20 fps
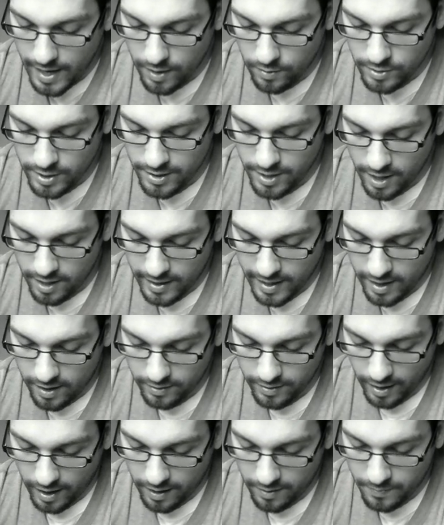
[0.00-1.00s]
Now to Dark
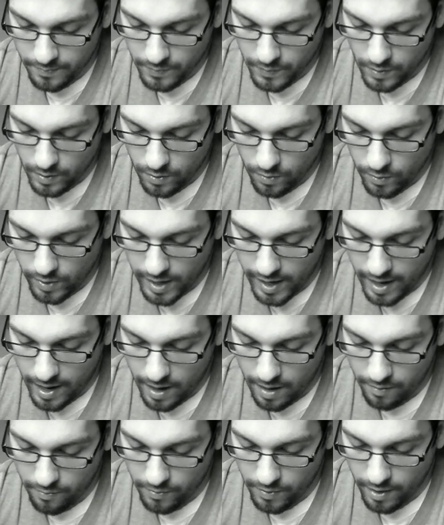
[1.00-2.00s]
Eldar. We
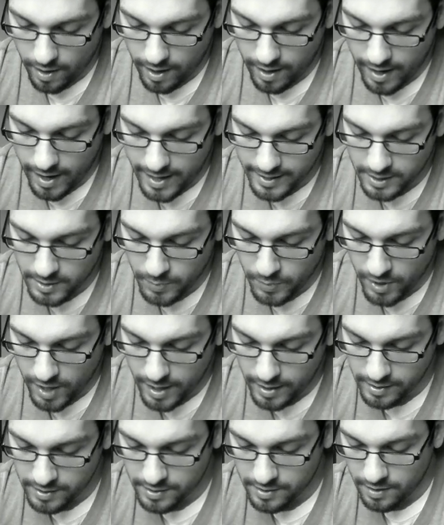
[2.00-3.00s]
have
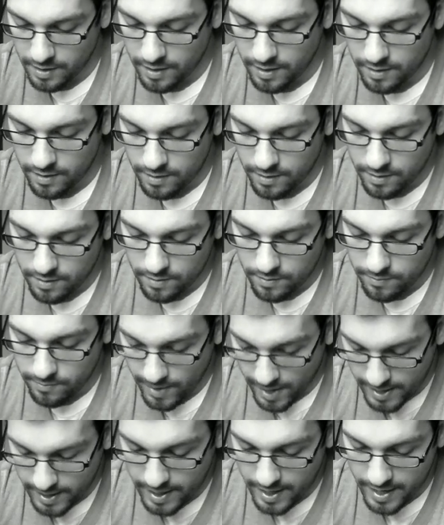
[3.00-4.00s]
Hesperax,
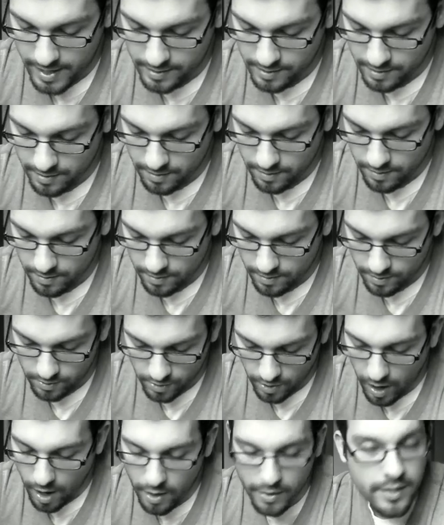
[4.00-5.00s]
fine cast.
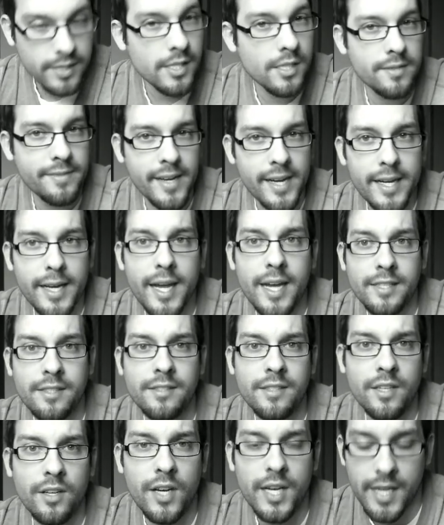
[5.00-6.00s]
So all this is fine
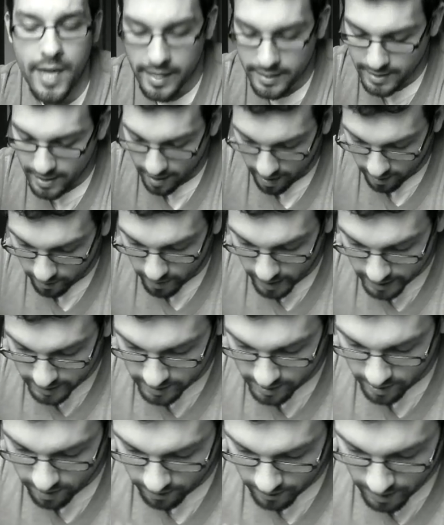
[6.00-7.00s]
cast until I say
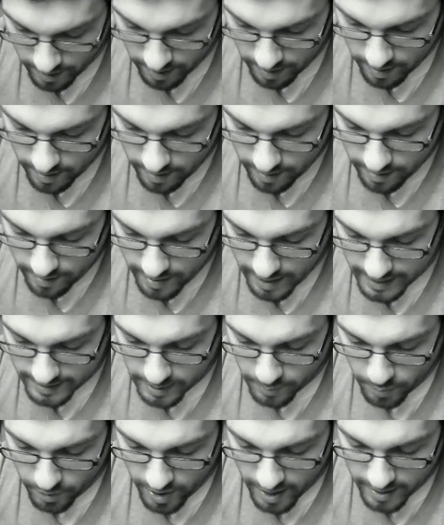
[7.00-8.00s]
otherwise. So
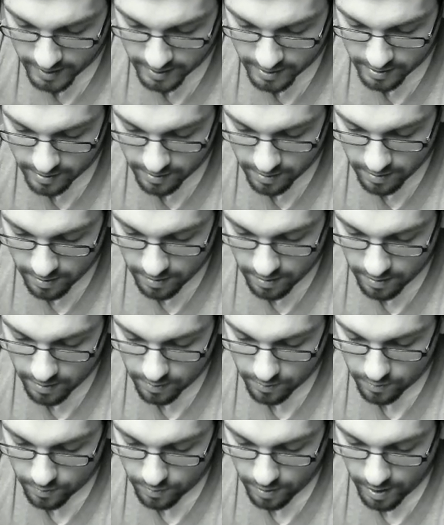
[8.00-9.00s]
Hesperax,
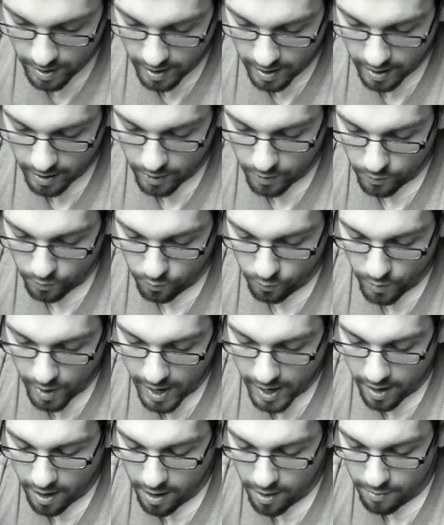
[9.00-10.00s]

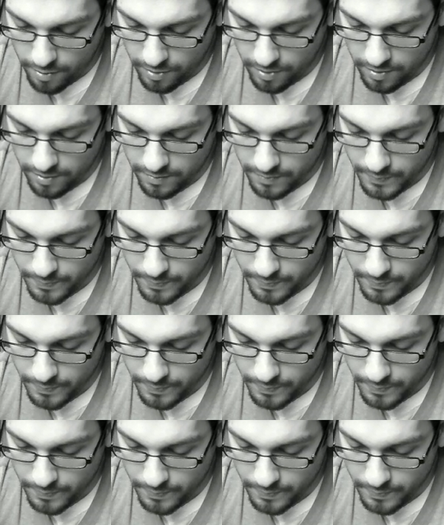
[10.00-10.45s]
Rakharth,